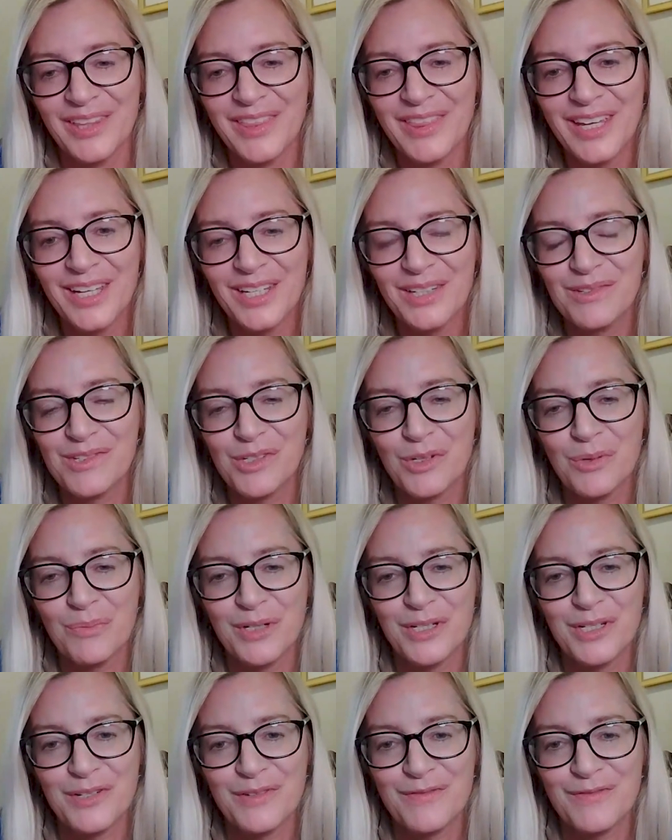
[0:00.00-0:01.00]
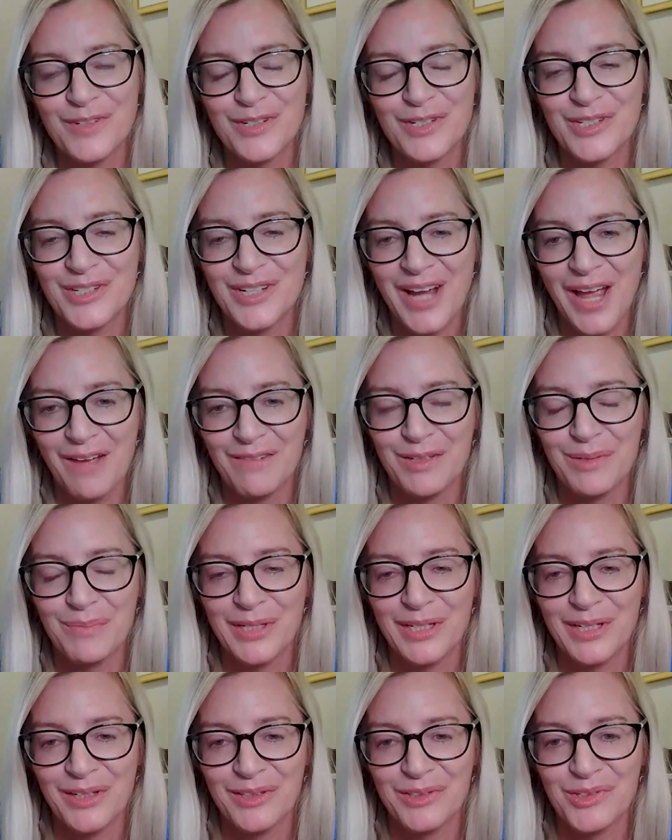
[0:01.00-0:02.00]
Thank you so much for having
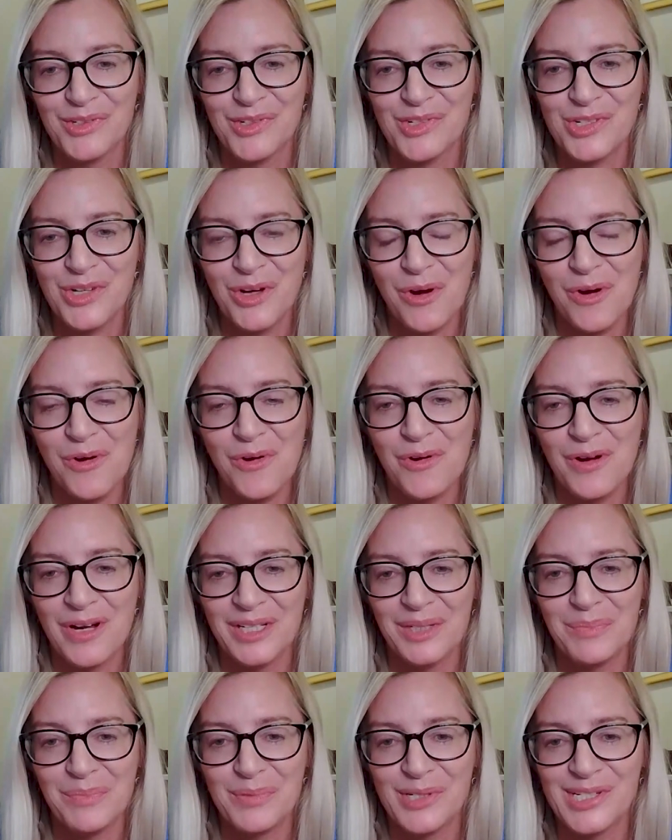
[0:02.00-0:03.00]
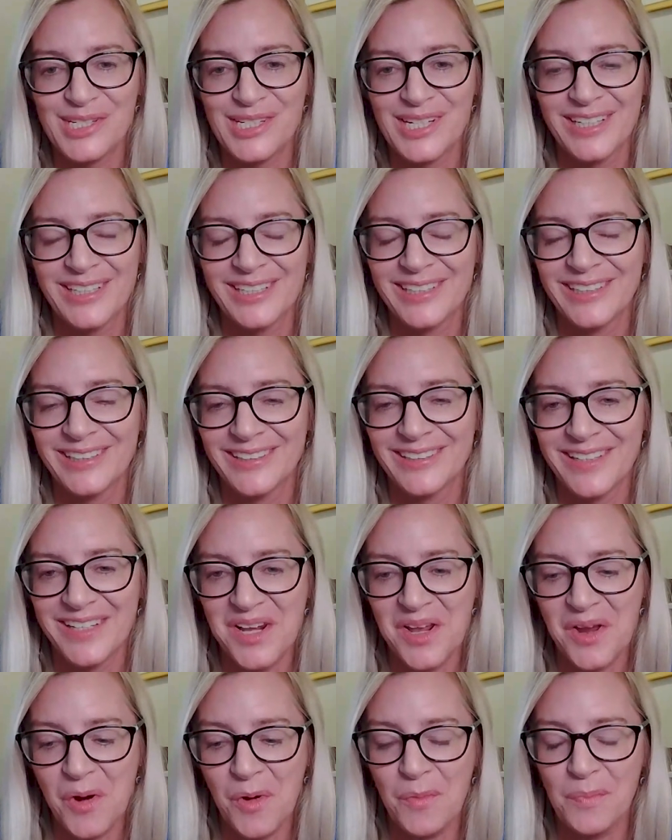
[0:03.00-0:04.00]
me on your show. I appreciate it.
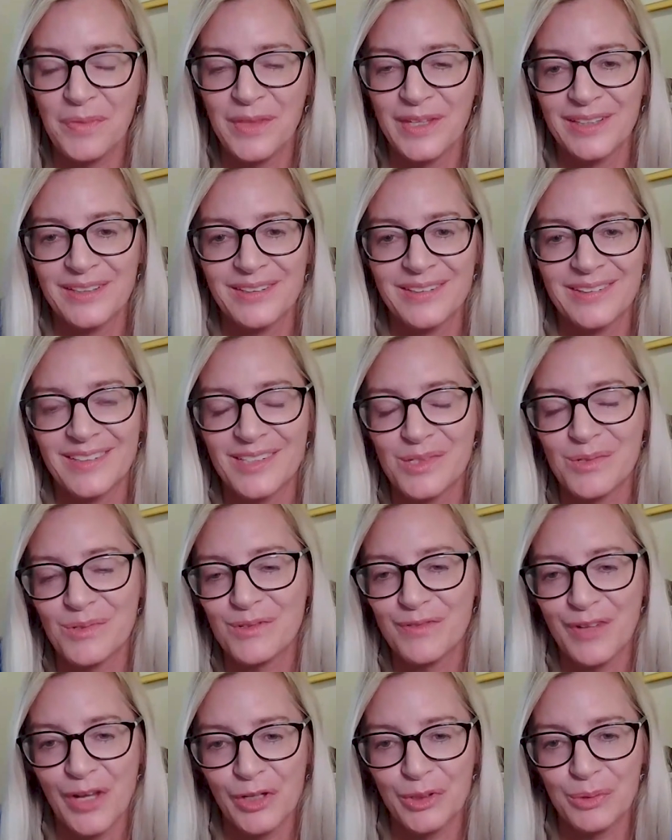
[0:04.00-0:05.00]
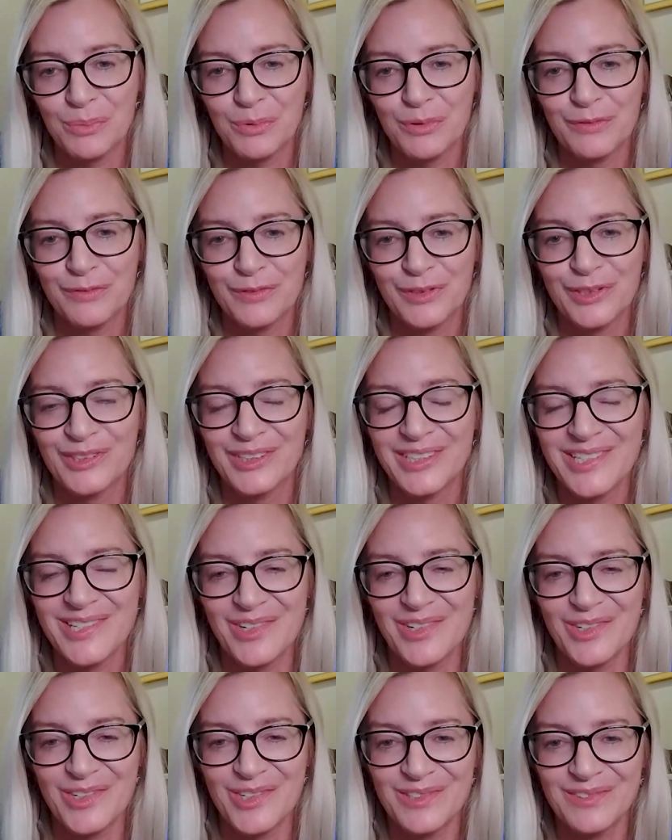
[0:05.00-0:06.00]
And I hope that this was valuable for your
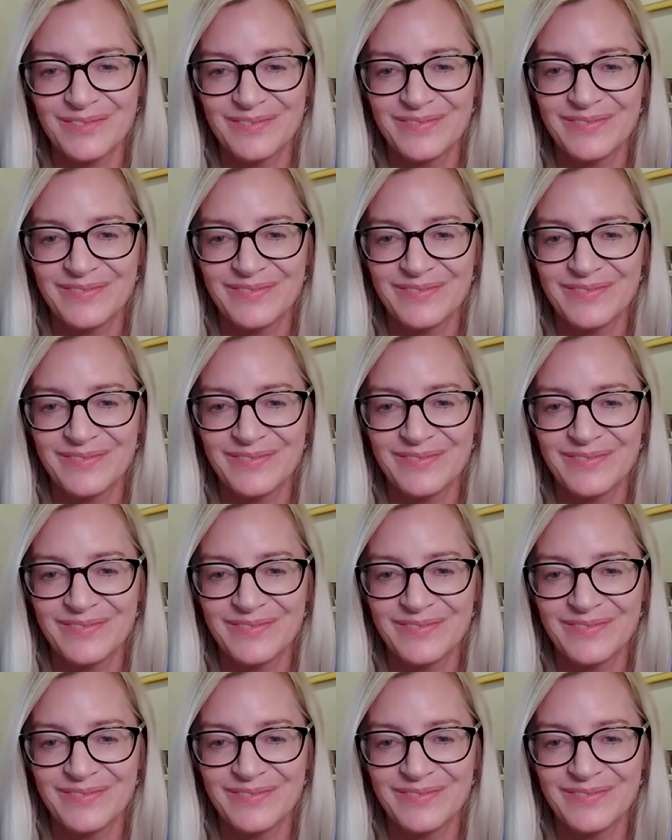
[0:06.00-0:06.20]
listeners.